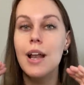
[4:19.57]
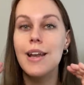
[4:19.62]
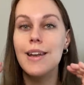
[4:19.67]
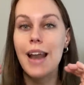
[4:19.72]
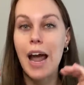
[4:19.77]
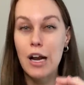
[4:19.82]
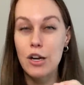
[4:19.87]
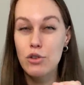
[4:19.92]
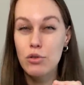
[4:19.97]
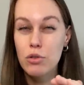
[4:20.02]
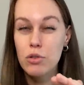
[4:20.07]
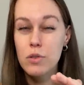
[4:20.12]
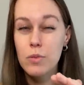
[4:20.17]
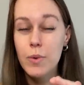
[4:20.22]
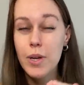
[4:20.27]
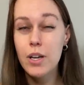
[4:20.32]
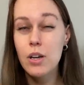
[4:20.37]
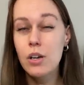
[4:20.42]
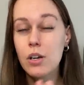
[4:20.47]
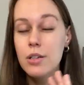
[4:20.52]
natural
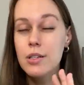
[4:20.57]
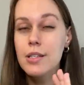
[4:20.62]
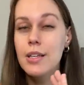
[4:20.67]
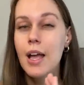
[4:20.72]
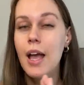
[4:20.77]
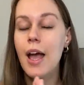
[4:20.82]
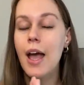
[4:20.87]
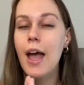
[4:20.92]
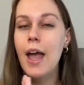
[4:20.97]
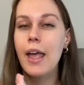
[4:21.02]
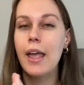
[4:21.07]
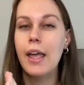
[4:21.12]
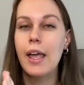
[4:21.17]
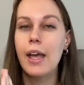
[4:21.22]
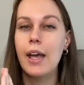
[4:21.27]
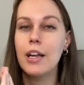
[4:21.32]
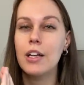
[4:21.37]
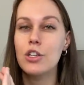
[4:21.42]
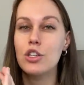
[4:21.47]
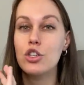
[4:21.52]
sweeteners,
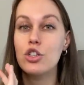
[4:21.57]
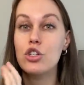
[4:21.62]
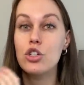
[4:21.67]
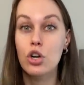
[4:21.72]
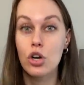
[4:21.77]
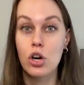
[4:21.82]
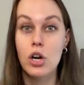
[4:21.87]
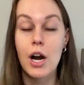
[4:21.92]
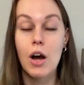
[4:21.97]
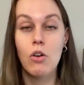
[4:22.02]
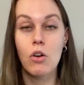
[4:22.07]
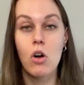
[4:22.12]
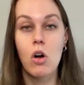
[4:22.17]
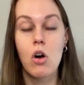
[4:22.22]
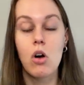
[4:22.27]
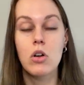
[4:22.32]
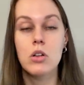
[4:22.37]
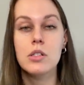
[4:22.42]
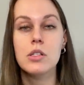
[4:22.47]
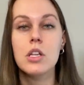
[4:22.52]
and sugar
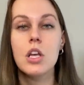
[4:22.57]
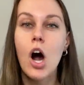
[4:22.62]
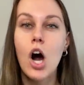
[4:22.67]
alcohols.